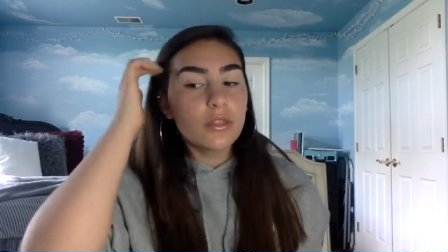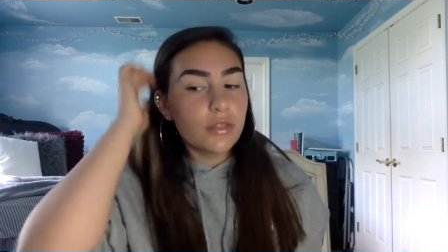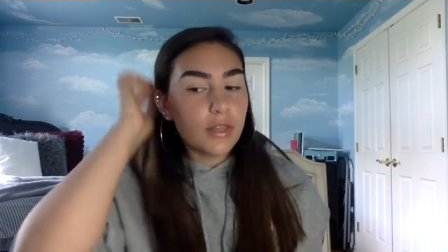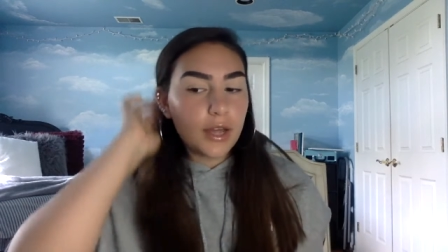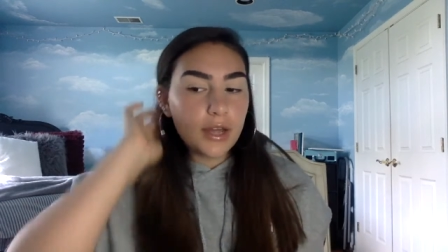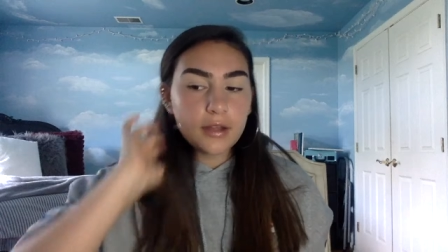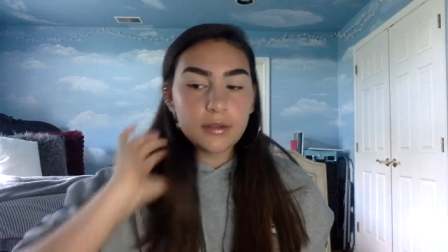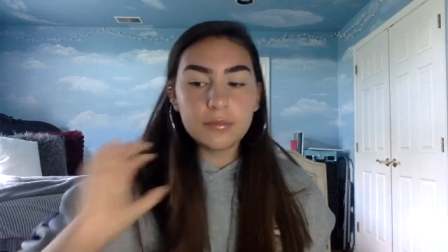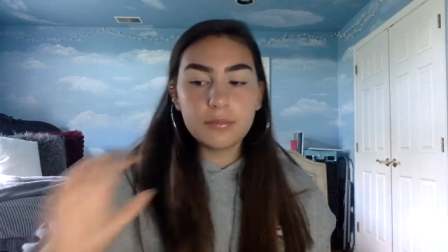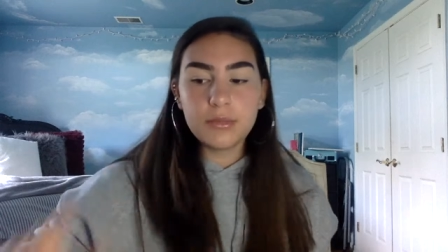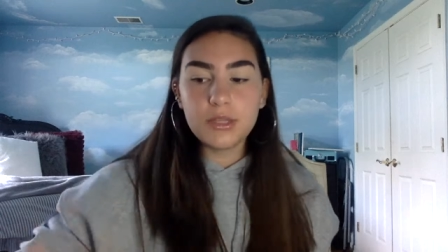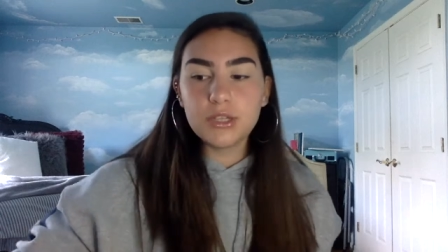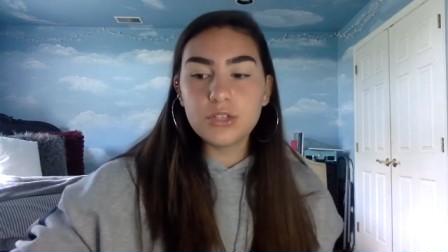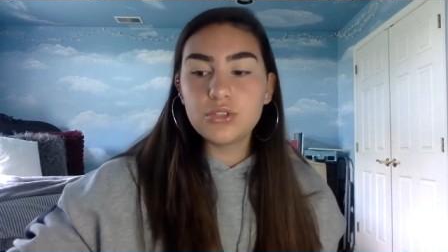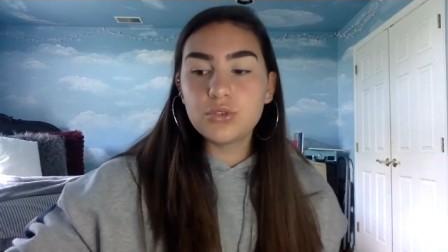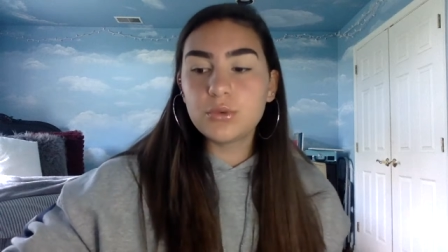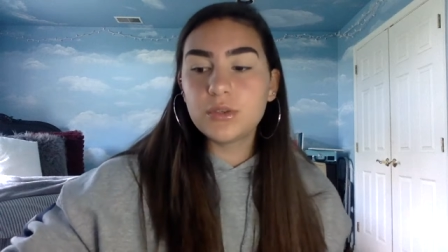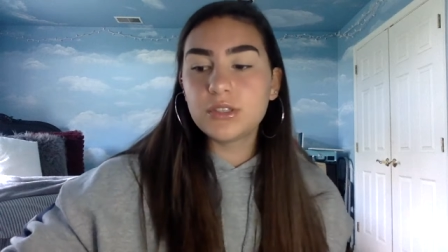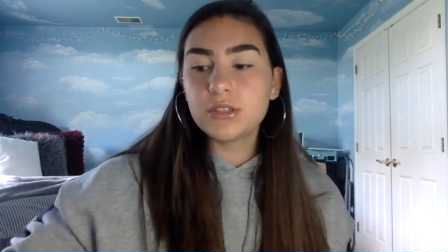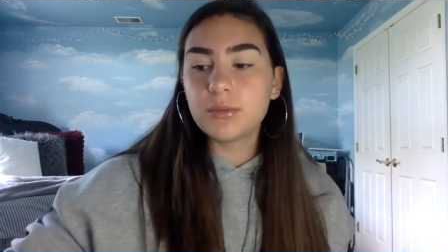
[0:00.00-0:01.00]
that me
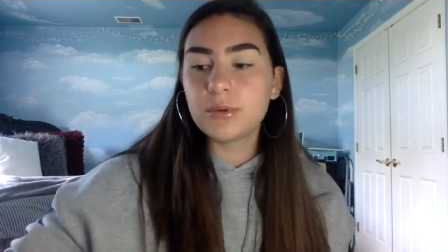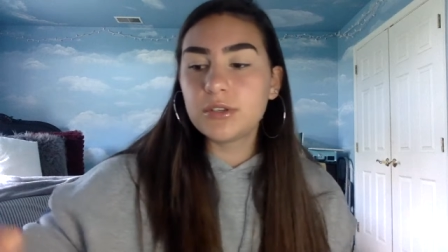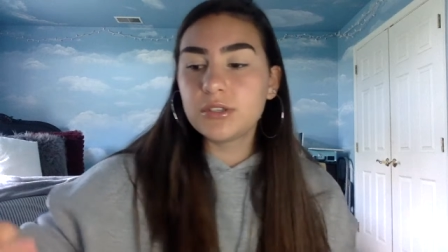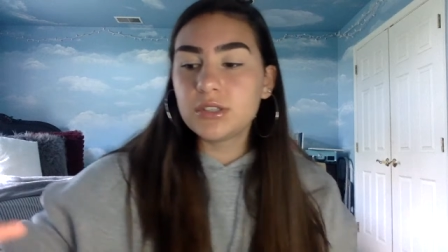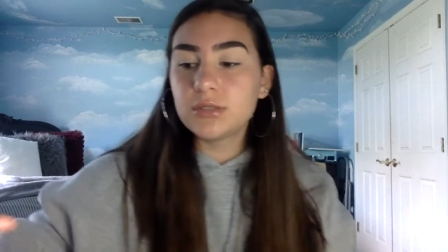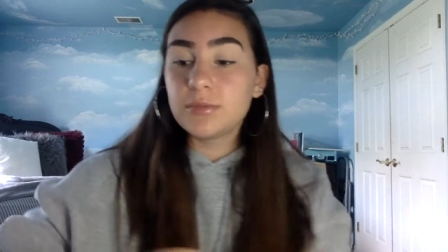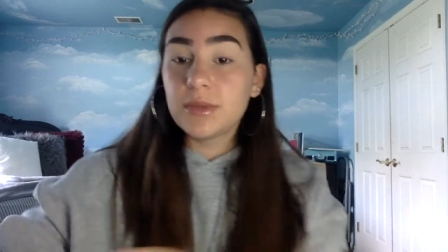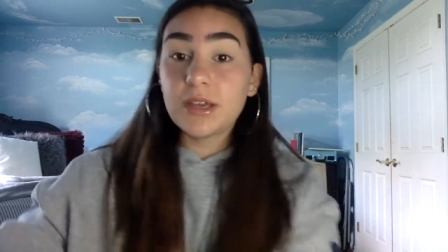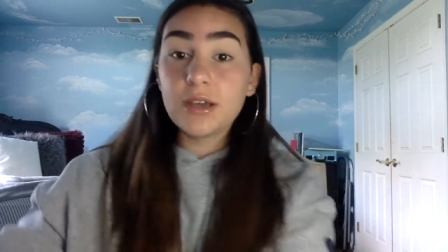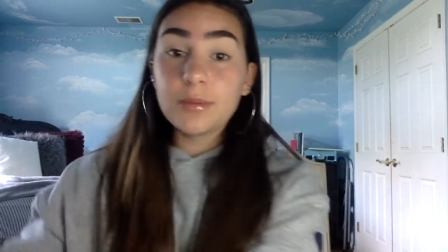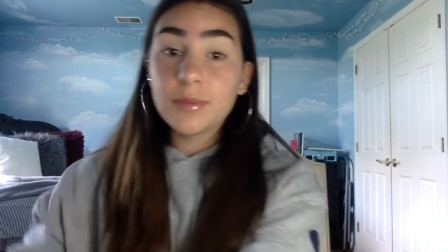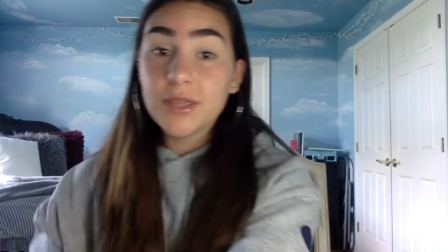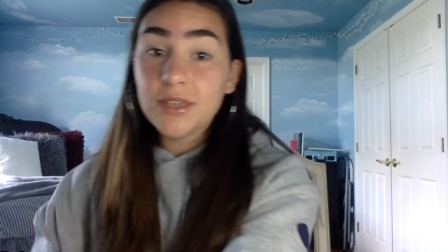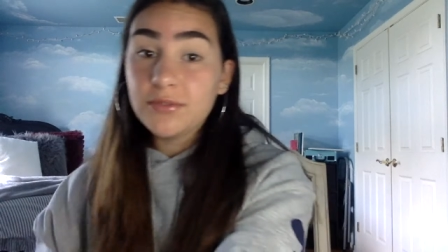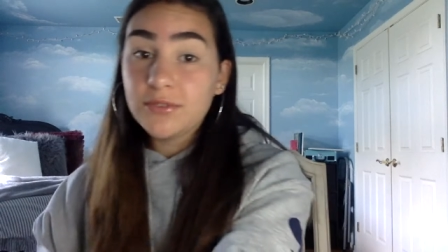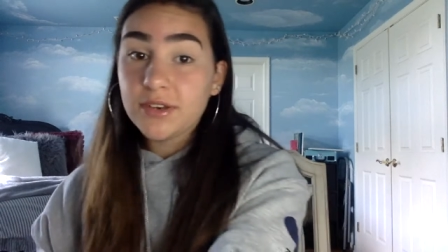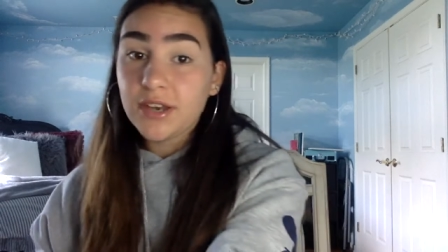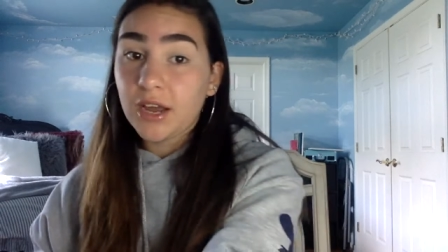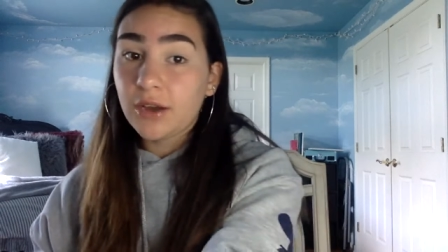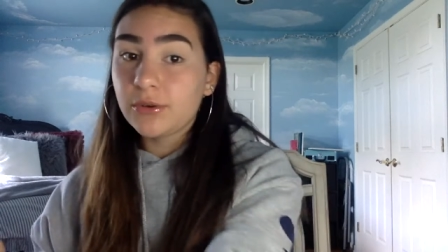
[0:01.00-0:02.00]
doing someone else's makeup,
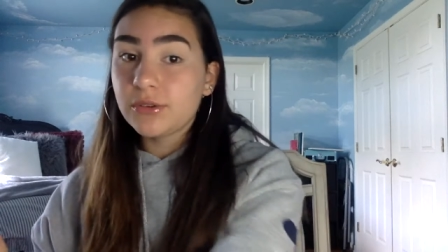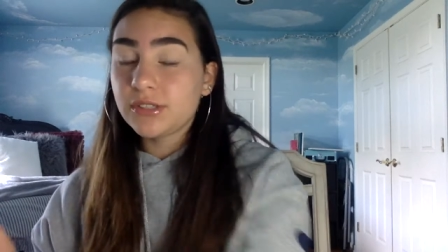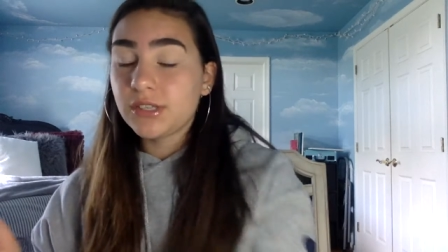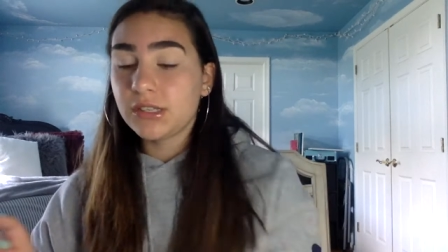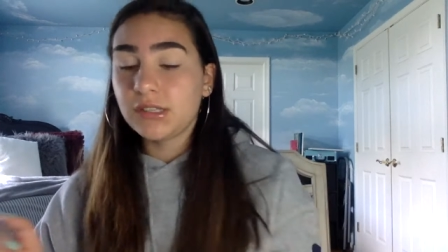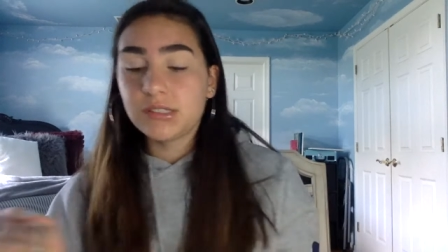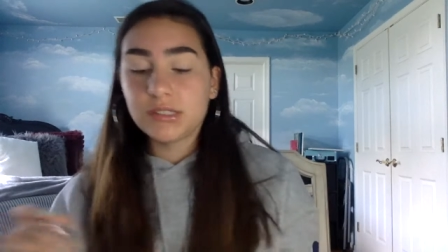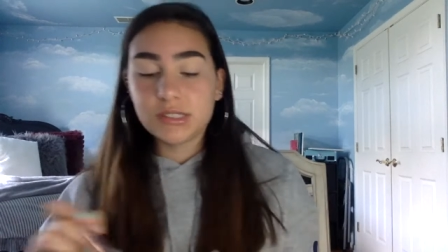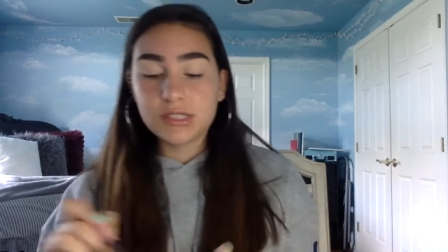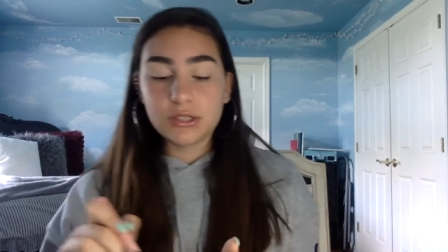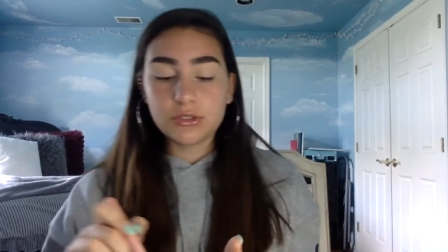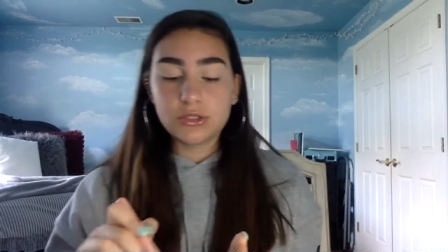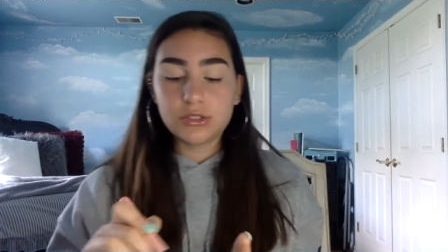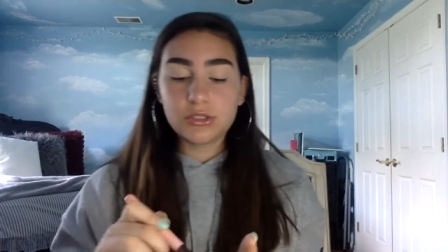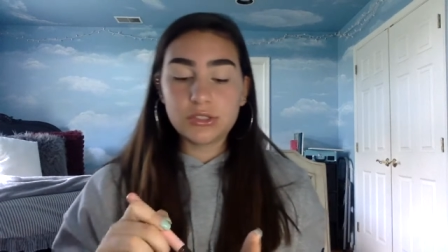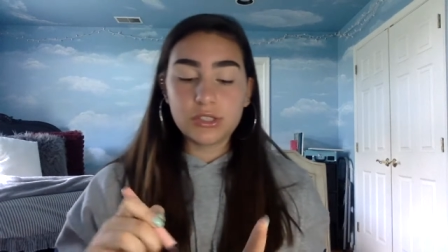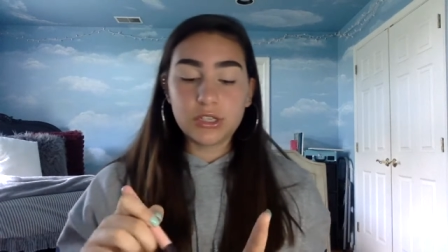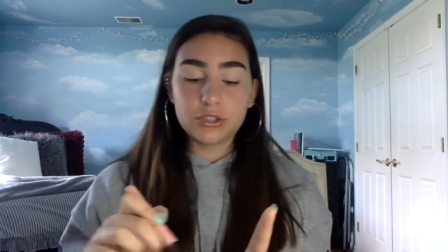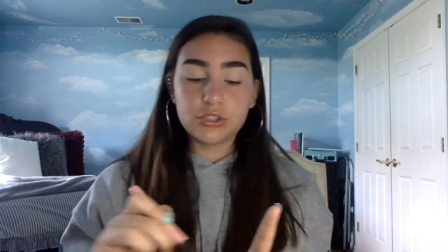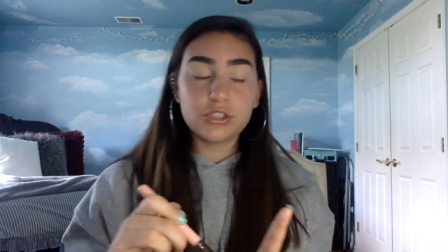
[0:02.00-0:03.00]
even now, is, like, still
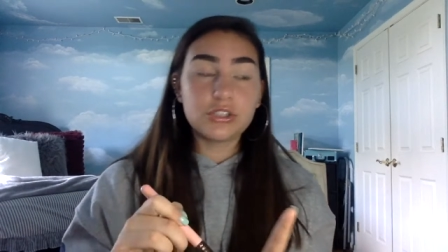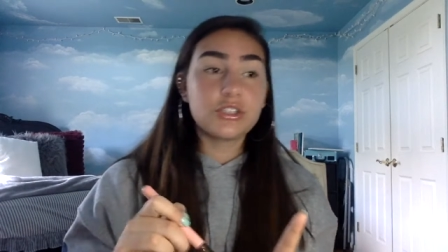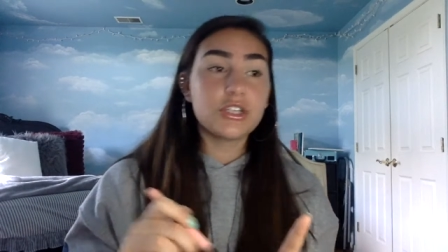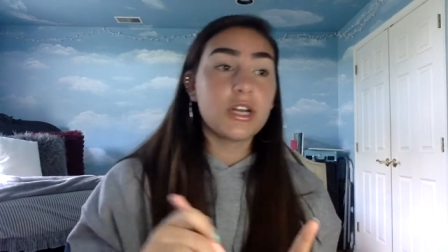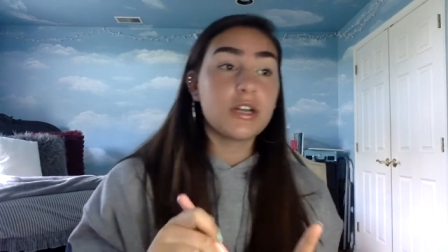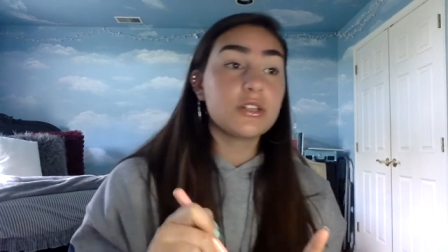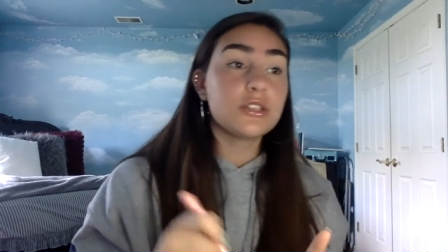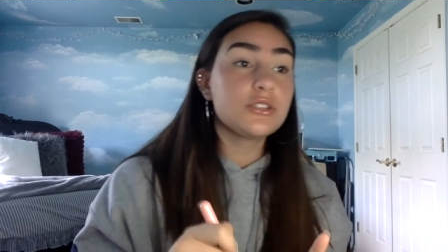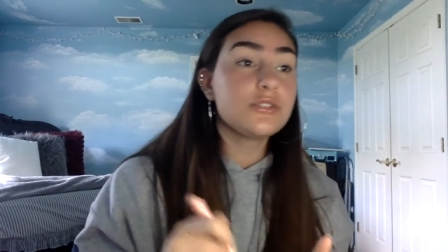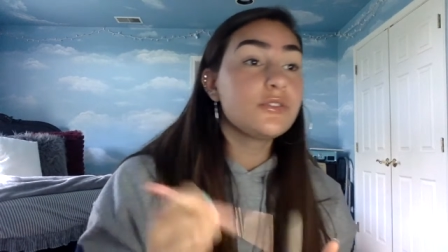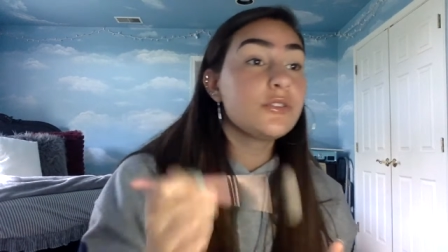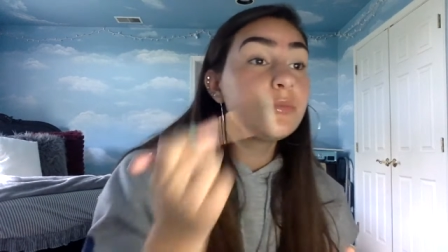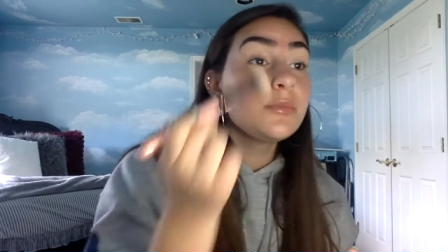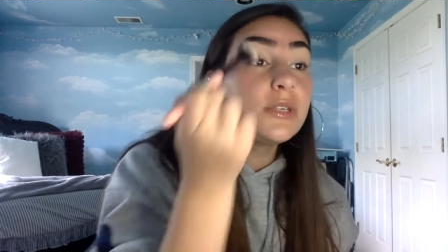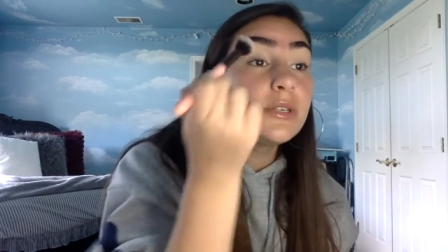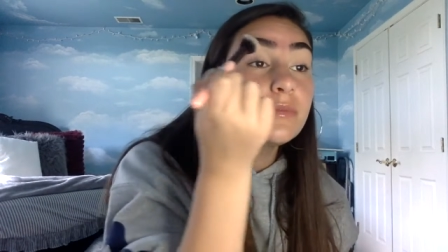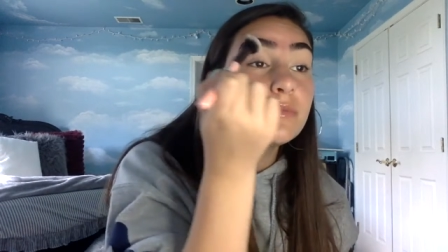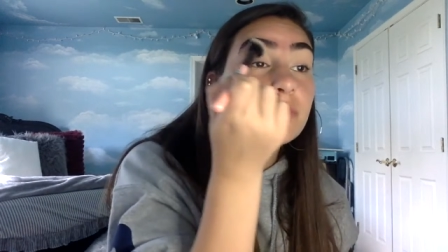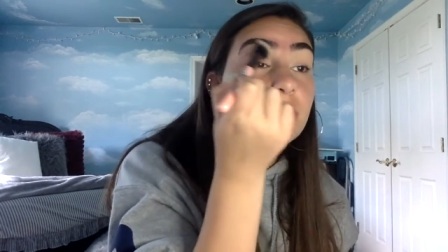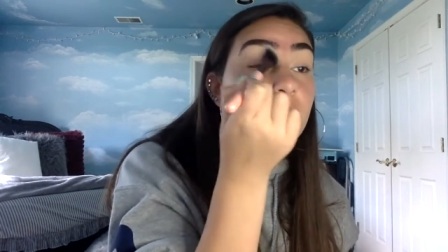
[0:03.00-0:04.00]
such a challenge for
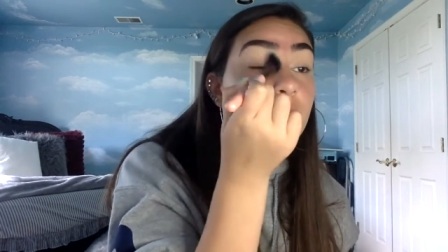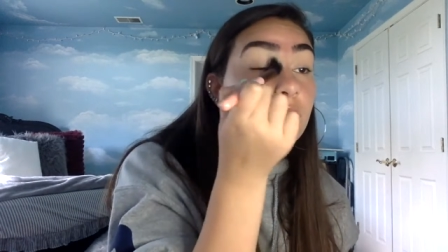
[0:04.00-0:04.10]
me.